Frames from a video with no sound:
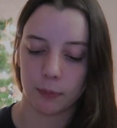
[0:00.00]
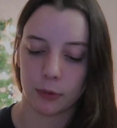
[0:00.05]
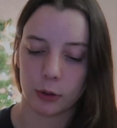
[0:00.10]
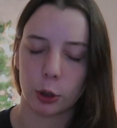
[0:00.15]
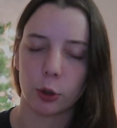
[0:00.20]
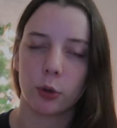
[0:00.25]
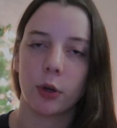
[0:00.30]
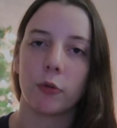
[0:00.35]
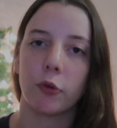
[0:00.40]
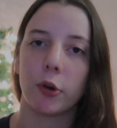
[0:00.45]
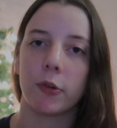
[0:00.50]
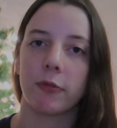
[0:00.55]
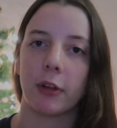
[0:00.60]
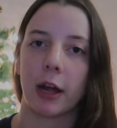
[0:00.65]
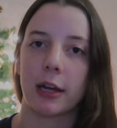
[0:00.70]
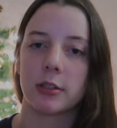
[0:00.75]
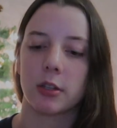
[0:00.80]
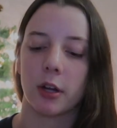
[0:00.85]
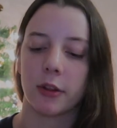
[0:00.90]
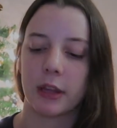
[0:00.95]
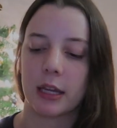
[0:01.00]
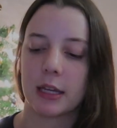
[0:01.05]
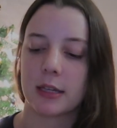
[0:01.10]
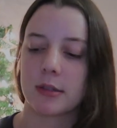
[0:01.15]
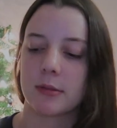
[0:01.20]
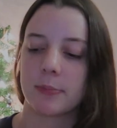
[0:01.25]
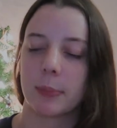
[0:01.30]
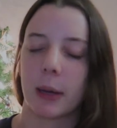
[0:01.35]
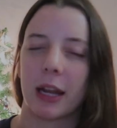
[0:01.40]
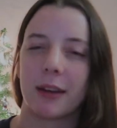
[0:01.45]
you can reflect on
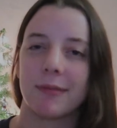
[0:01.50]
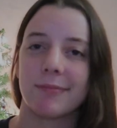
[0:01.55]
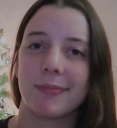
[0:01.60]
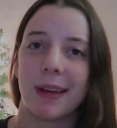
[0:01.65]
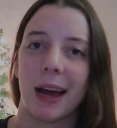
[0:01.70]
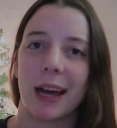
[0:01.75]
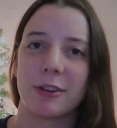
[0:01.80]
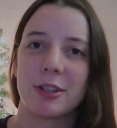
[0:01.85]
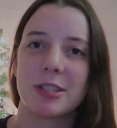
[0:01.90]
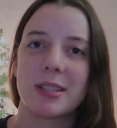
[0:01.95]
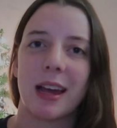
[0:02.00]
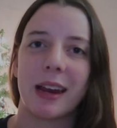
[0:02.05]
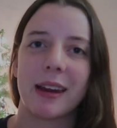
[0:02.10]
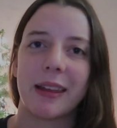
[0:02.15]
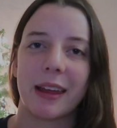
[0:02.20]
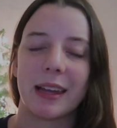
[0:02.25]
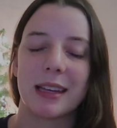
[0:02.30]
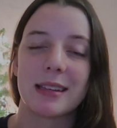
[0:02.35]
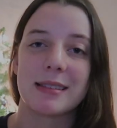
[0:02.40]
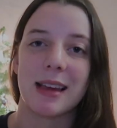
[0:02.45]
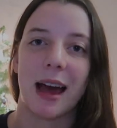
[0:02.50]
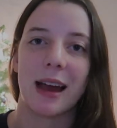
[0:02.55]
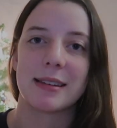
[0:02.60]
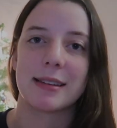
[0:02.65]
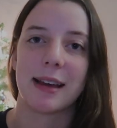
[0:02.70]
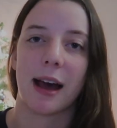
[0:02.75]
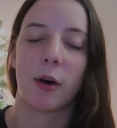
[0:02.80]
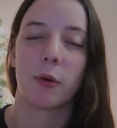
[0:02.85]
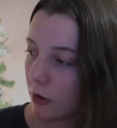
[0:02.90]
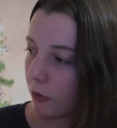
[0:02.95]
these, but I just kind of like sat
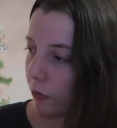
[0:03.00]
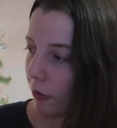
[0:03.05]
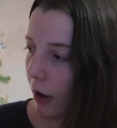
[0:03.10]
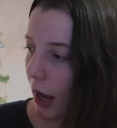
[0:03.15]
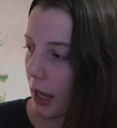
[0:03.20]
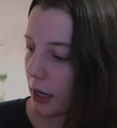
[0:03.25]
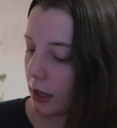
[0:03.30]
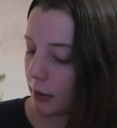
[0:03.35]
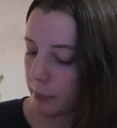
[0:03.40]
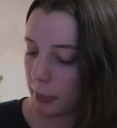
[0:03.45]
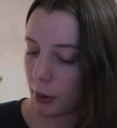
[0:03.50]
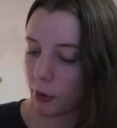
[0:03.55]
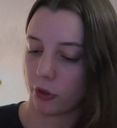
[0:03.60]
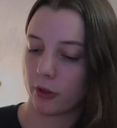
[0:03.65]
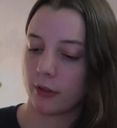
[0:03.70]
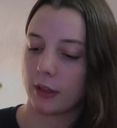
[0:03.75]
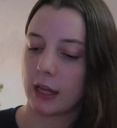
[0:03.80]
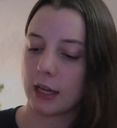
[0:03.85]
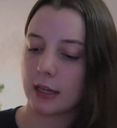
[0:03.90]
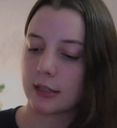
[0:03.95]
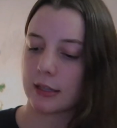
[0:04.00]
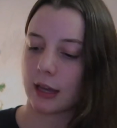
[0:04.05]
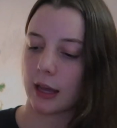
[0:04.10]
down, read both of these.